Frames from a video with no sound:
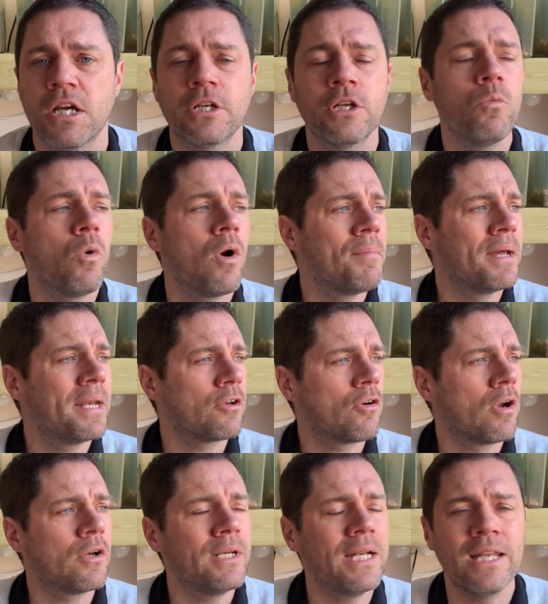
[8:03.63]
I don't worry about it
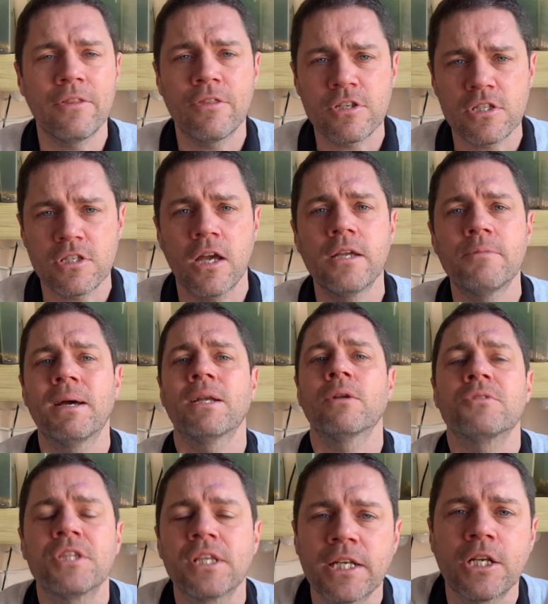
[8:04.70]
growing on any of the side
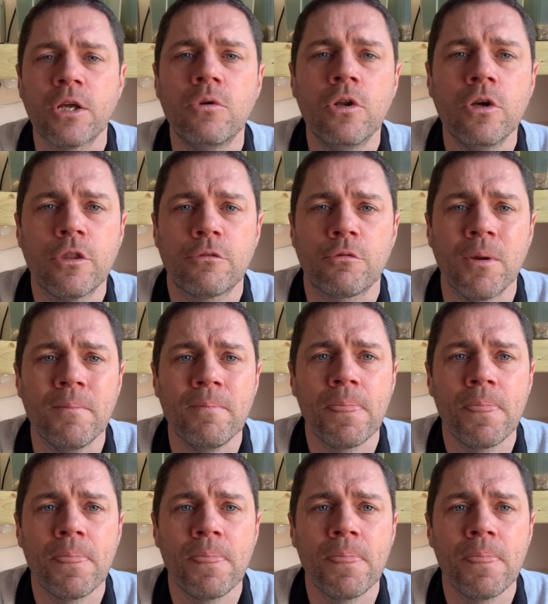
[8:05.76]
panels that I don't look through.